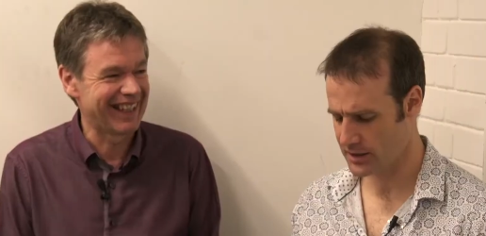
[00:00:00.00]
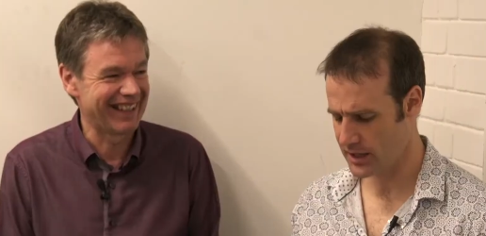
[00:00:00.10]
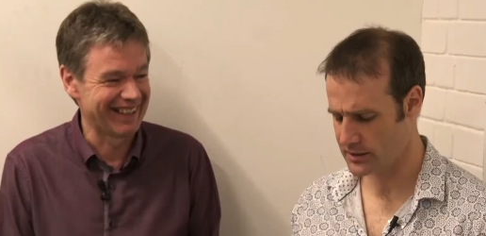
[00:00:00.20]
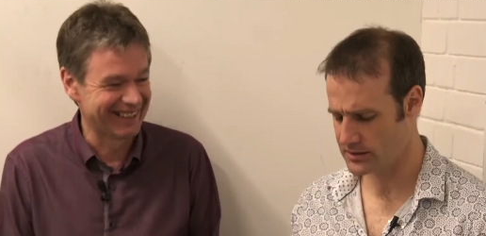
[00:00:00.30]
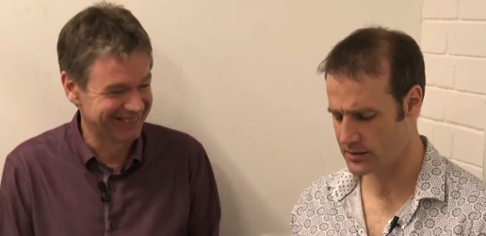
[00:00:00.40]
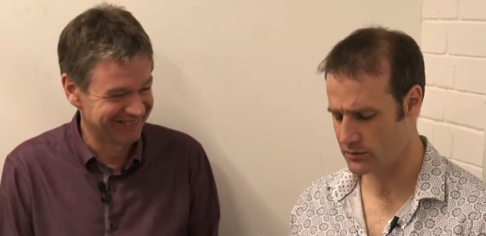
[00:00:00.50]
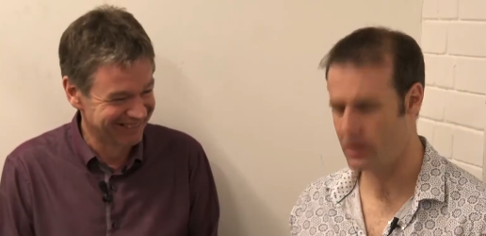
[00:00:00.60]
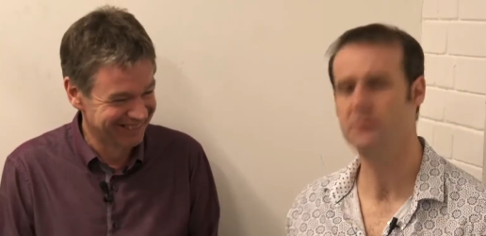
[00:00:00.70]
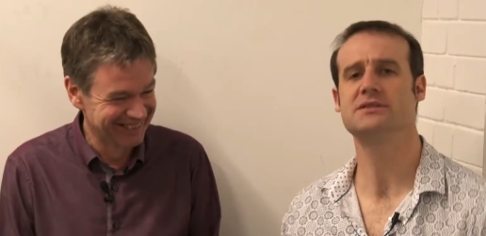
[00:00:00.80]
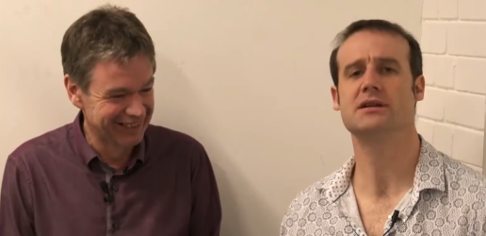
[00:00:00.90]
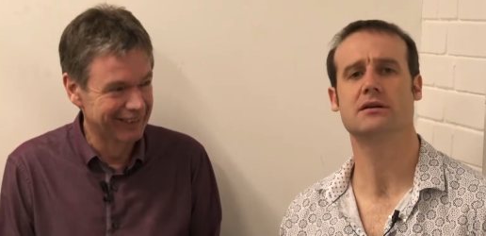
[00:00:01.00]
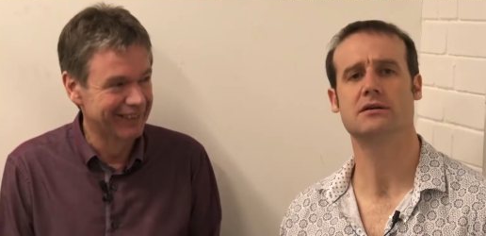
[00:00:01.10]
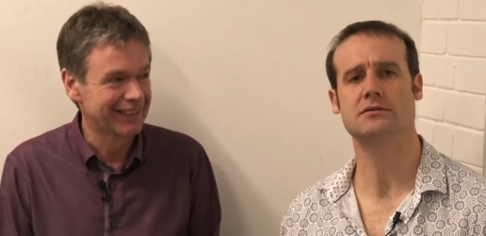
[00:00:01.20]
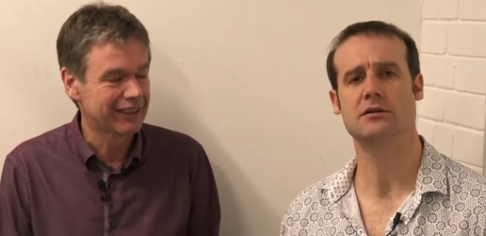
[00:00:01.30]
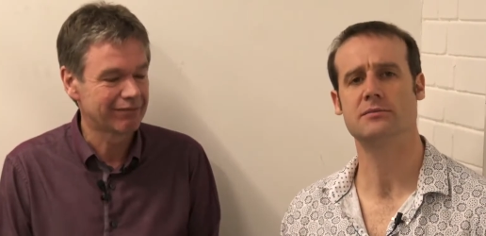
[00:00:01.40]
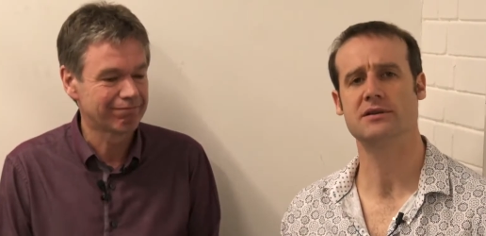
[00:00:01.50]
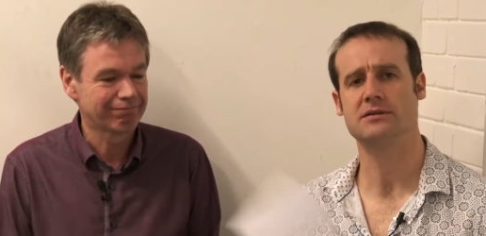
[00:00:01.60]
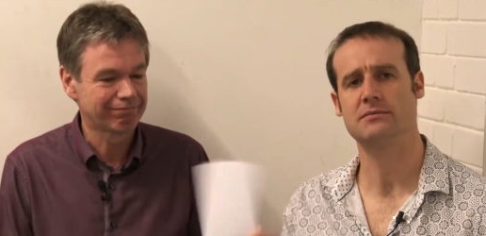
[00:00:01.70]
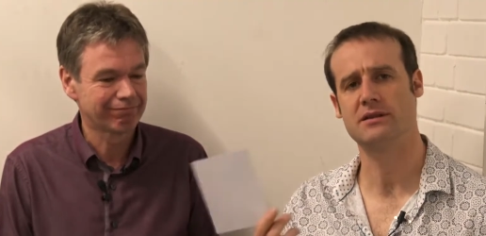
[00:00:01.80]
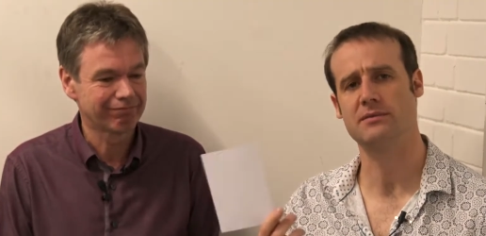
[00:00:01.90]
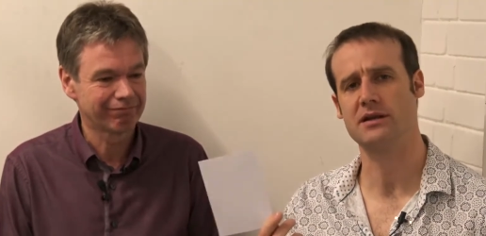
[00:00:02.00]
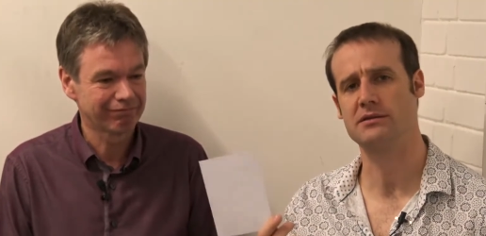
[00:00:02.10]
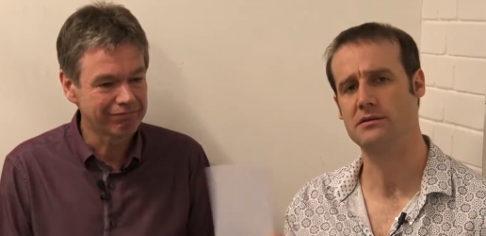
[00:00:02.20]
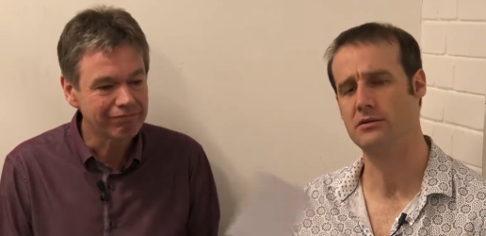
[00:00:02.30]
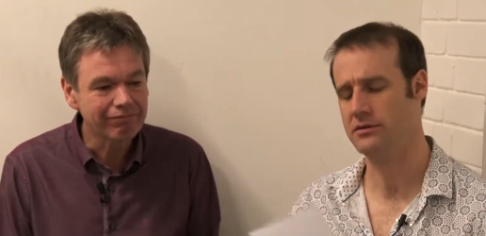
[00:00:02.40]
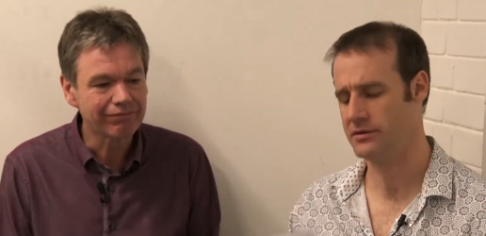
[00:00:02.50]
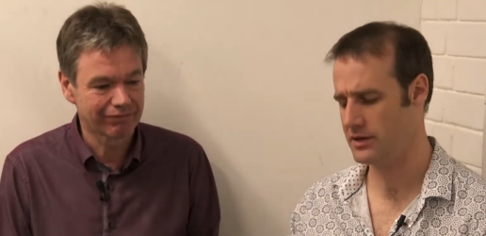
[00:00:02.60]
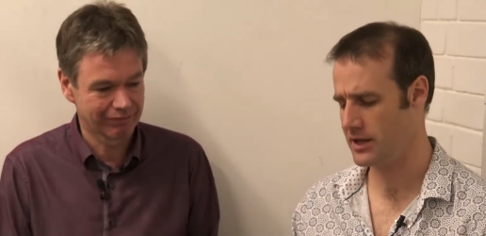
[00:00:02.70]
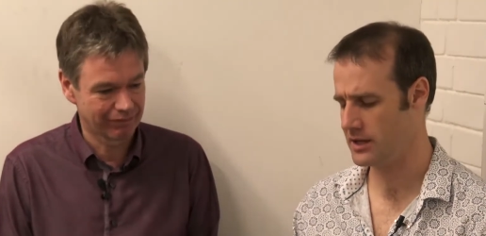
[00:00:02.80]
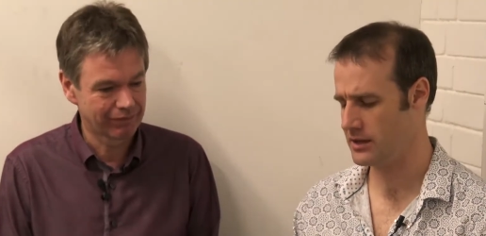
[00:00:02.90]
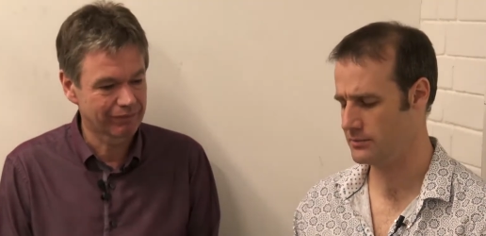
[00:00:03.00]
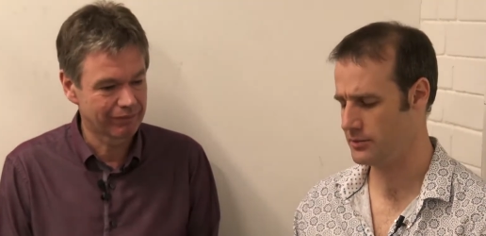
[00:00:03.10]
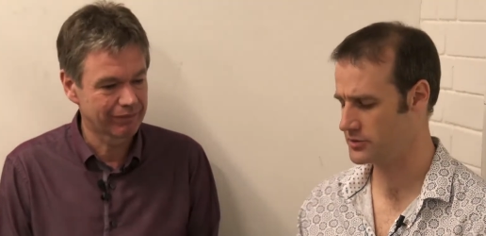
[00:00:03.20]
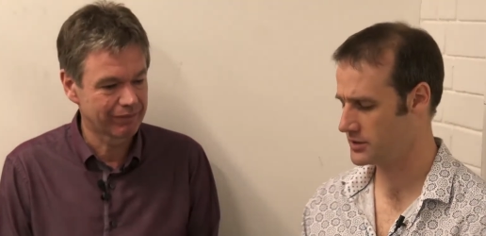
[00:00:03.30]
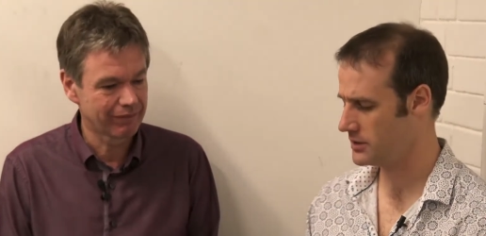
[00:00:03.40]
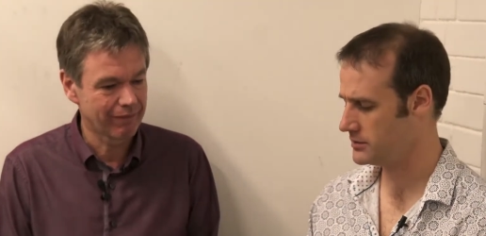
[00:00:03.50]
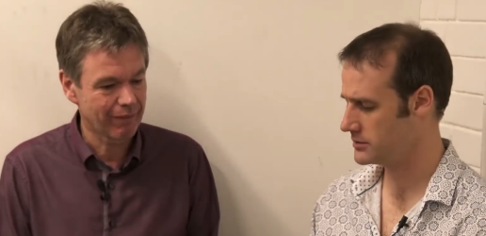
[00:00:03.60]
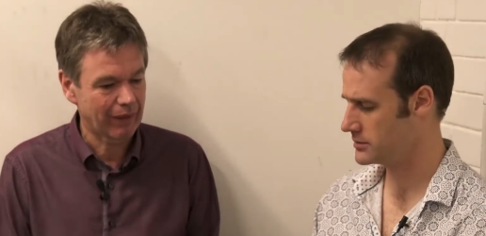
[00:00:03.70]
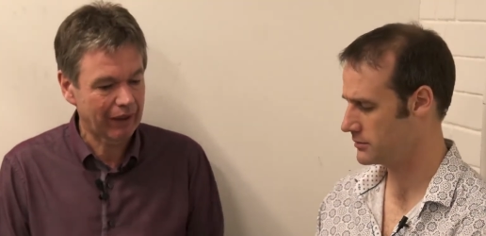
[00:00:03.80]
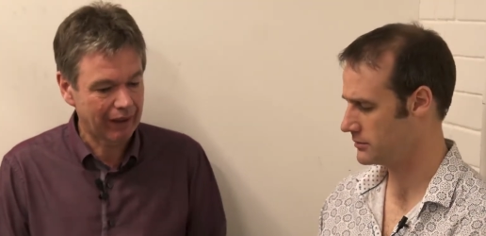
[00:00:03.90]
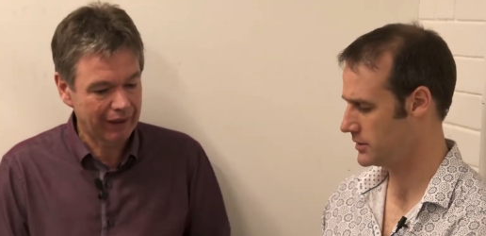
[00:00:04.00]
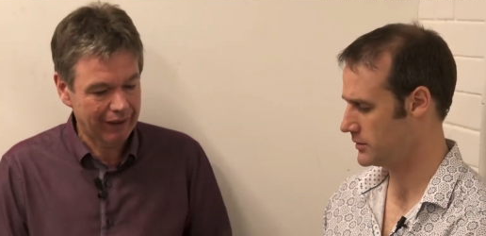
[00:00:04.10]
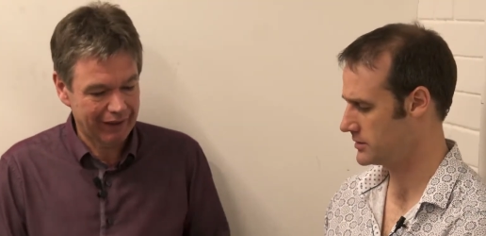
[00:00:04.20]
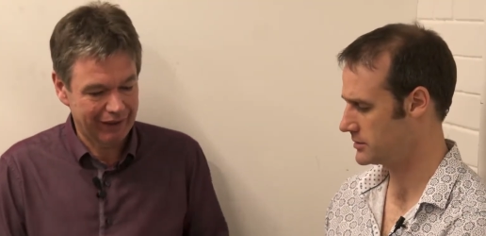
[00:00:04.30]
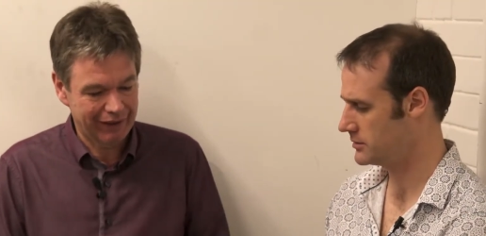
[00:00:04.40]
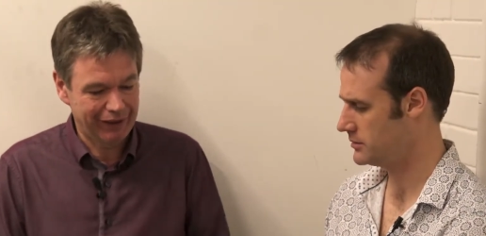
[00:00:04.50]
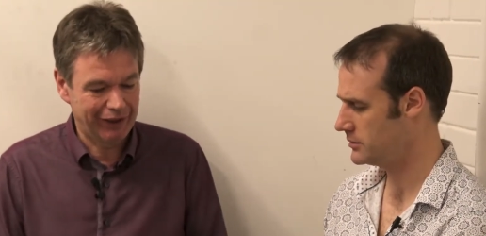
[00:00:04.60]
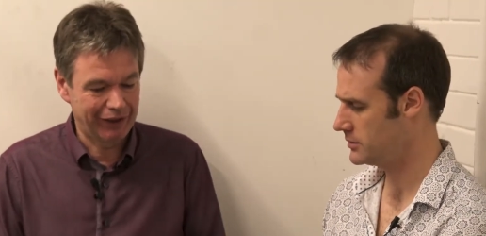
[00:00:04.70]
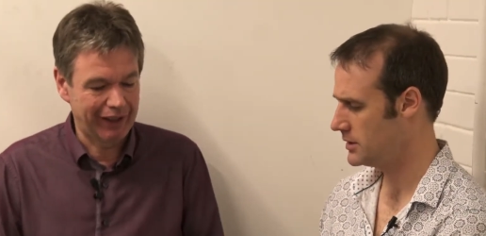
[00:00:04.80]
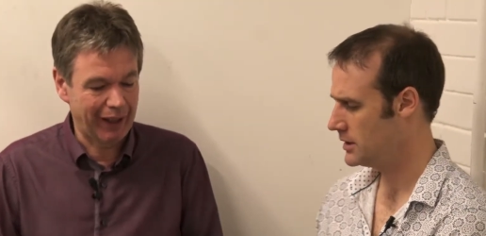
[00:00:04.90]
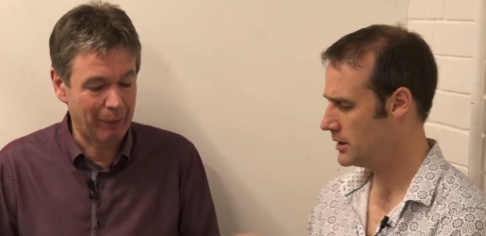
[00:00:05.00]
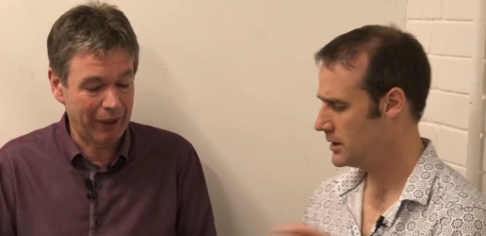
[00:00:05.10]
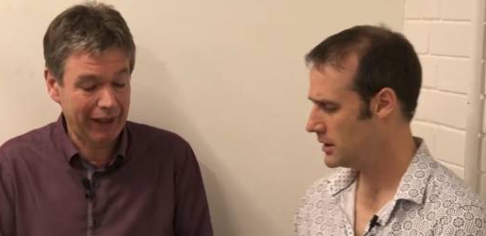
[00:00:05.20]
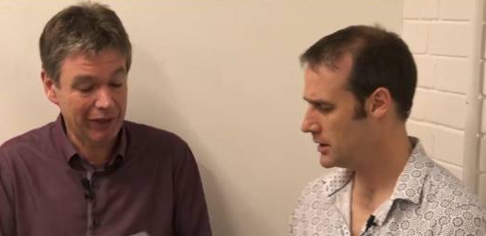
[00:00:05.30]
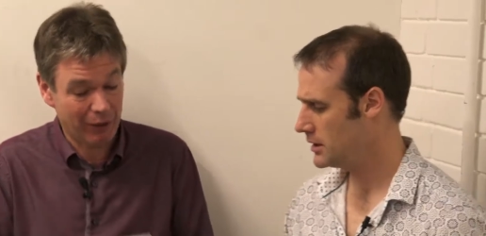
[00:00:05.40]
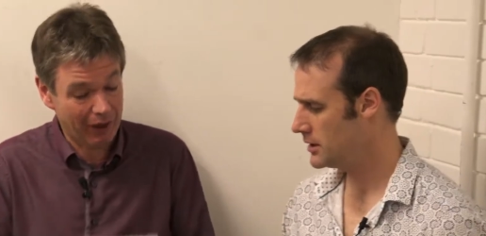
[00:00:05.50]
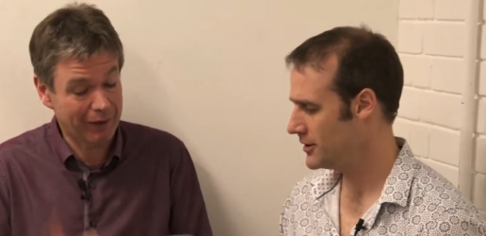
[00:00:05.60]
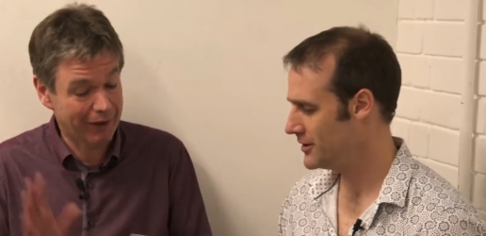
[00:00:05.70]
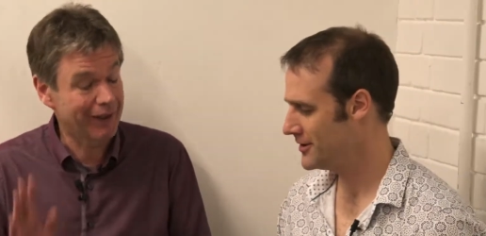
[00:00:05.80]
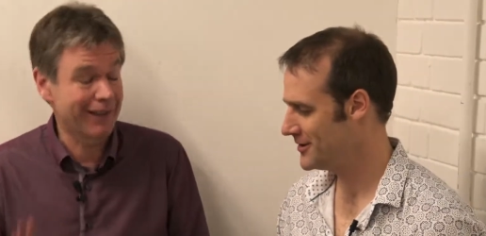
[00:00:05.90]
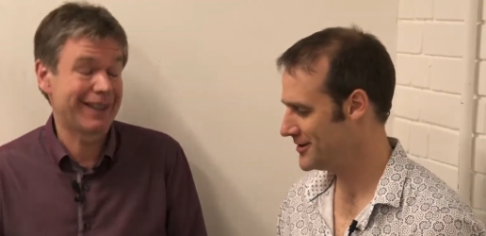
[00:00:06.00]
Speaker 1: Okay, so Rob is now going to show me some mathematics on uh, postcard. So there you are, sir.
Speaker 2: Okay, am I allowed to? I'm, I'm going to